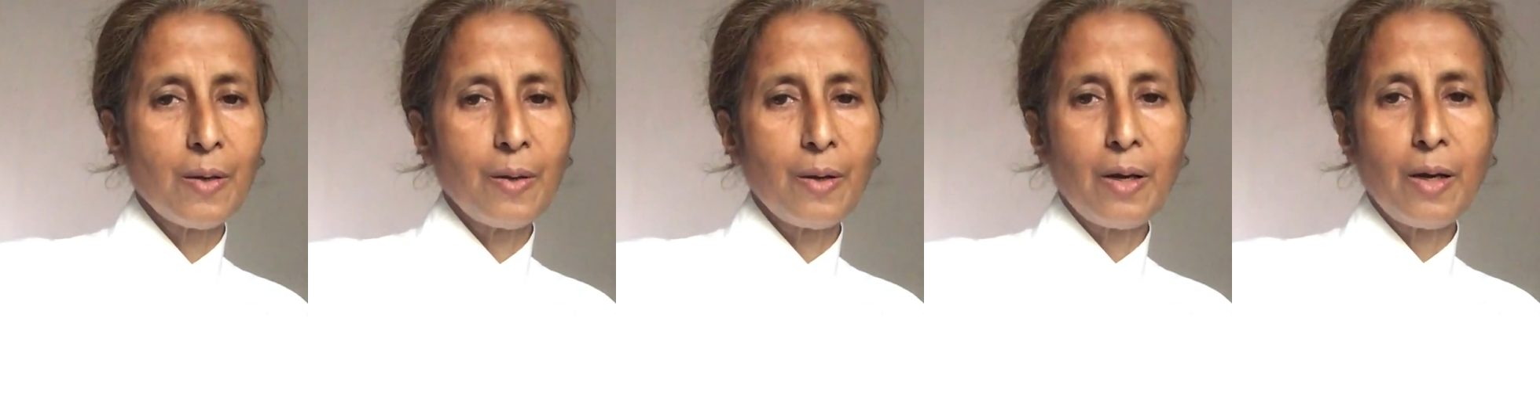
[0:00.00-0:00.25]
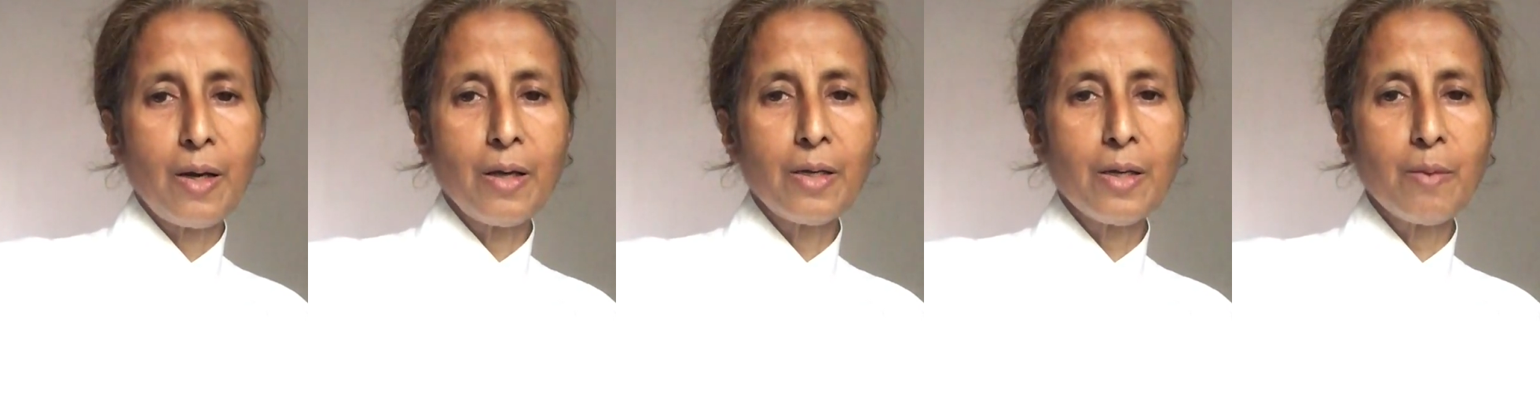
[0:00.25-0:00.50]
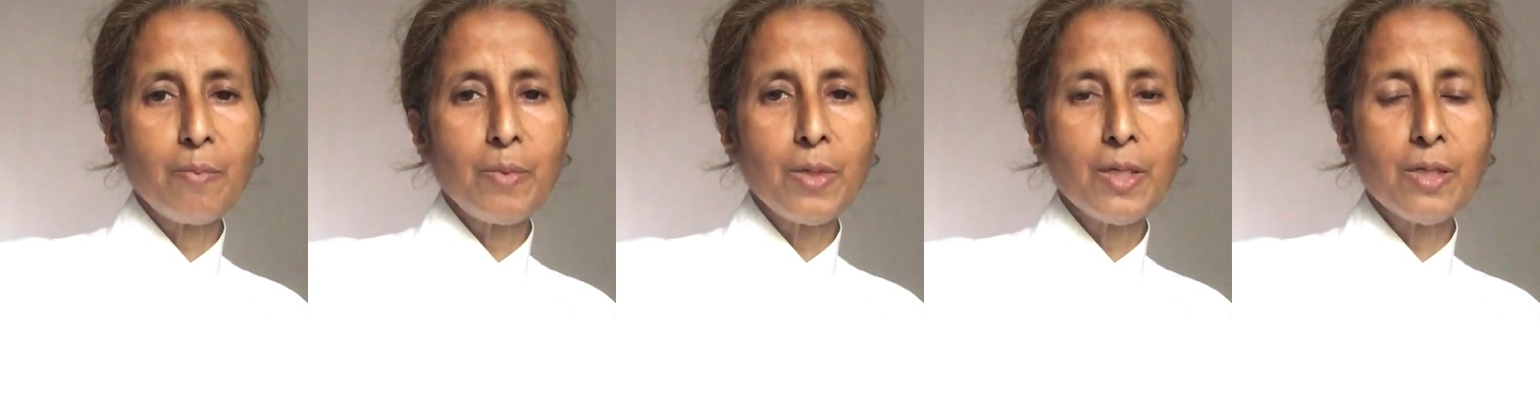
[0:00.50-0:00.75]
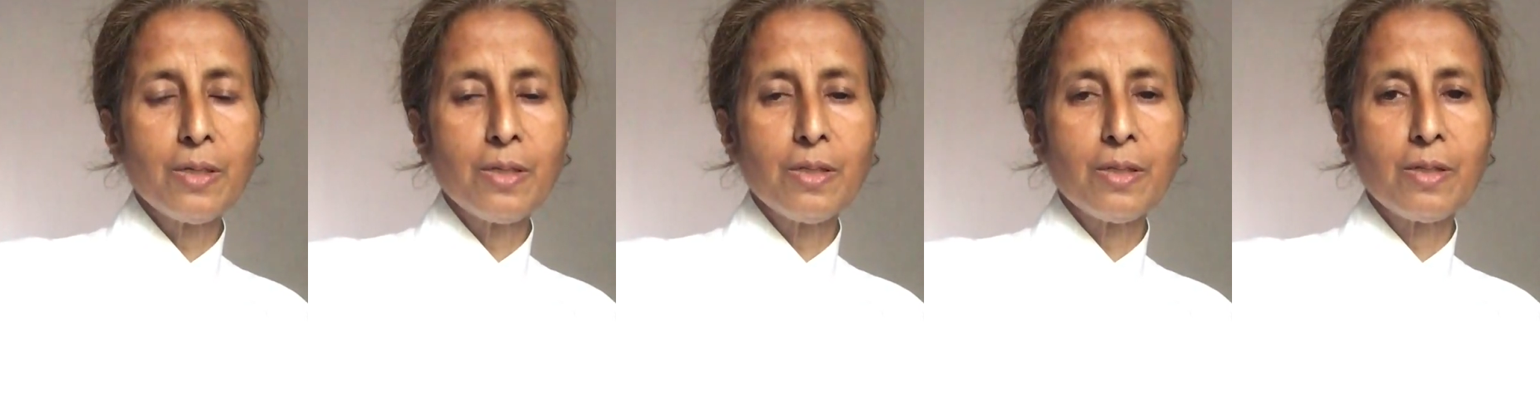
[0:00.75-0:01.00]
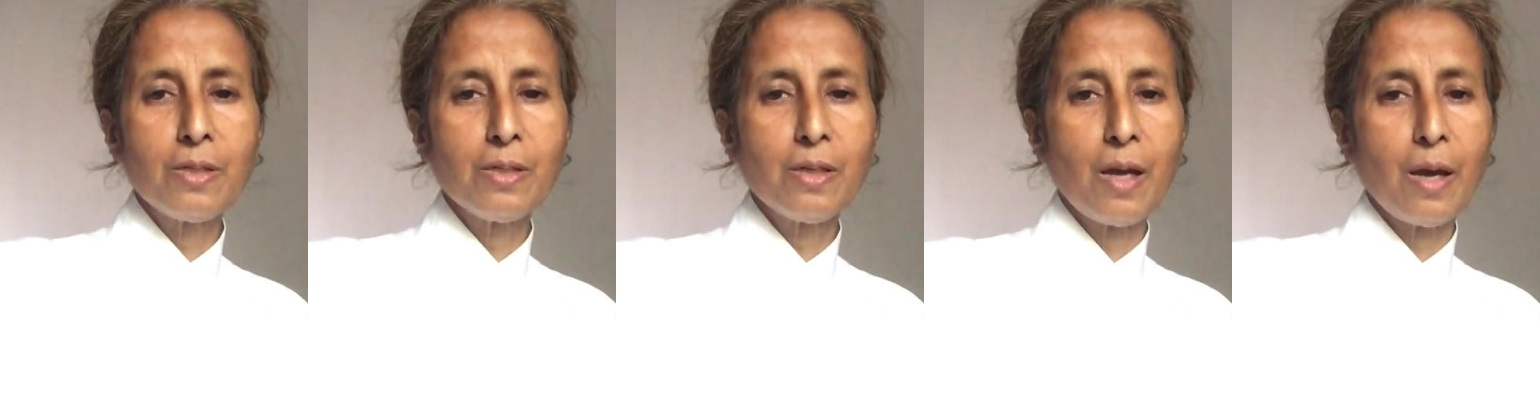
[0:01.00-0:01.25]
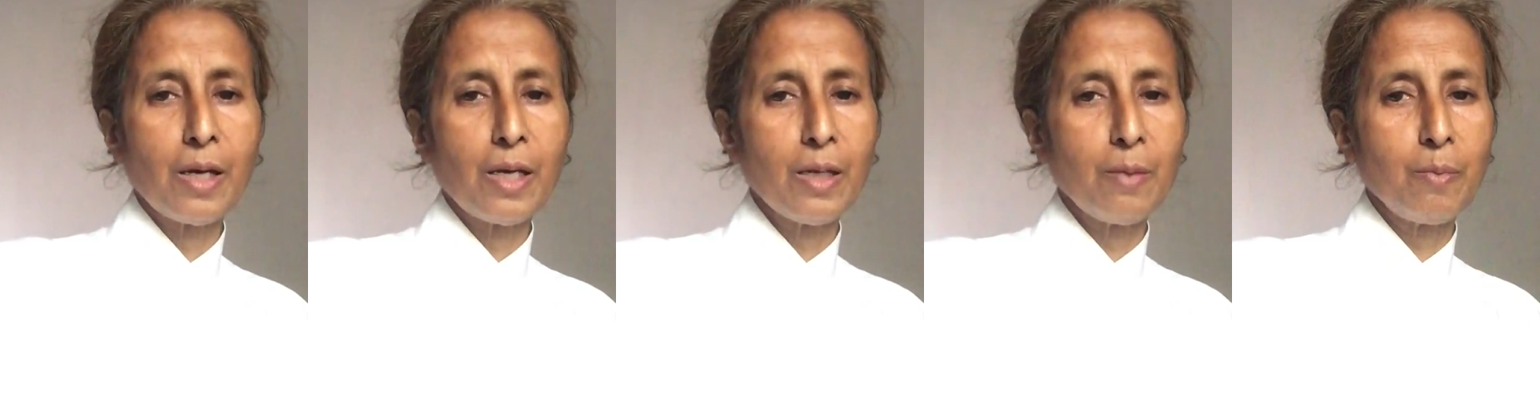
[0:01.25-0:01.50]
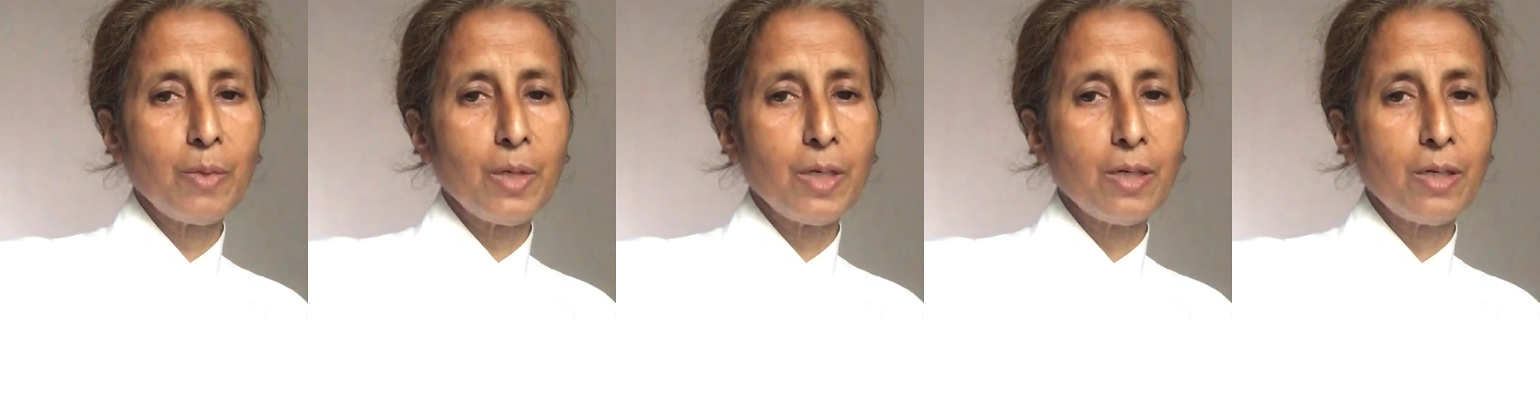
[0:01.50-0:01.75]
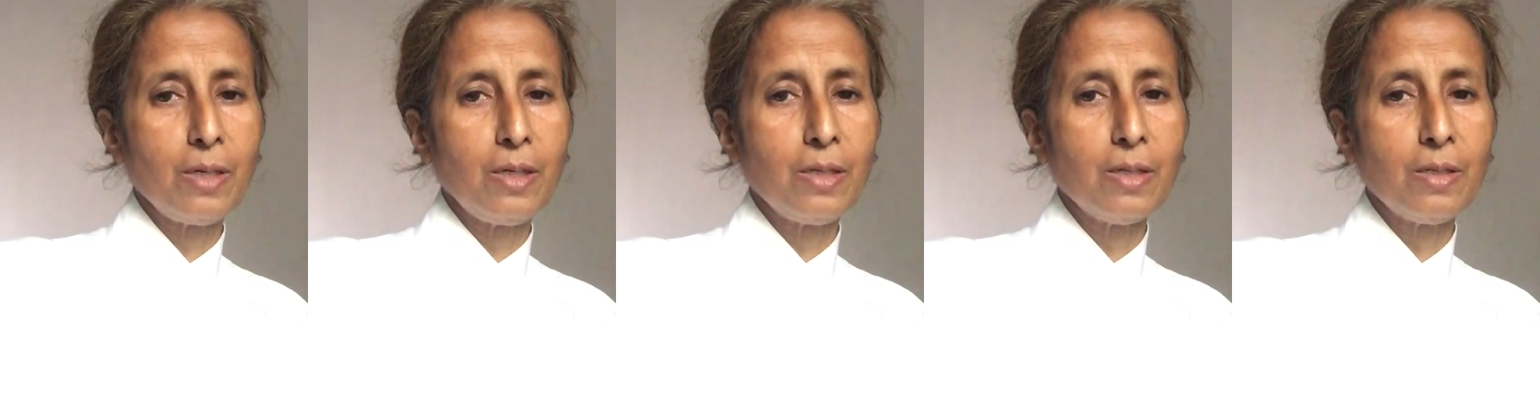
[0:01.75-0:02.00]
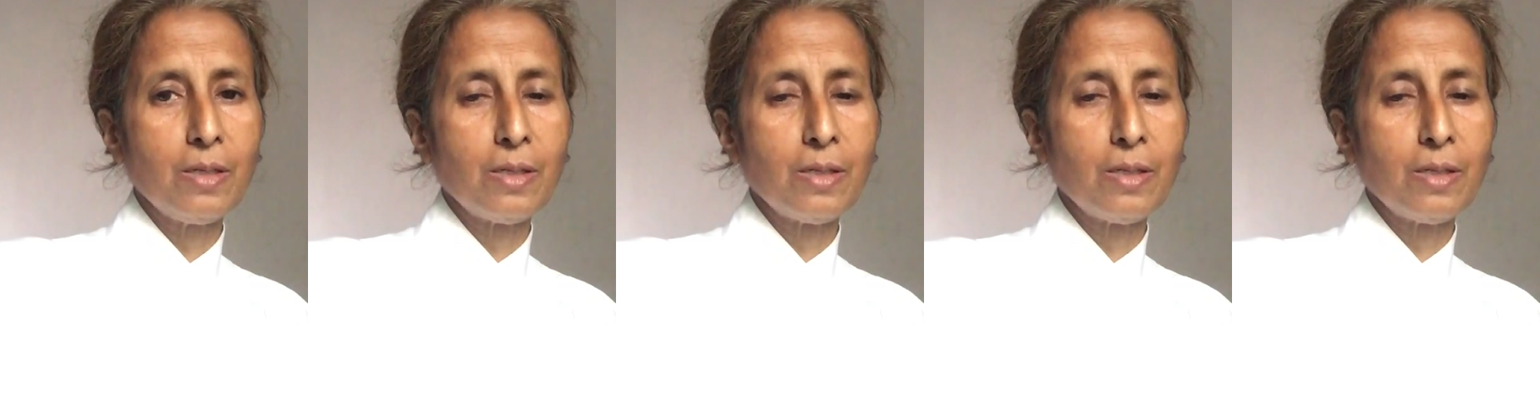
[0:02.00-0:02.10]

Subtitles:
I can be an Indian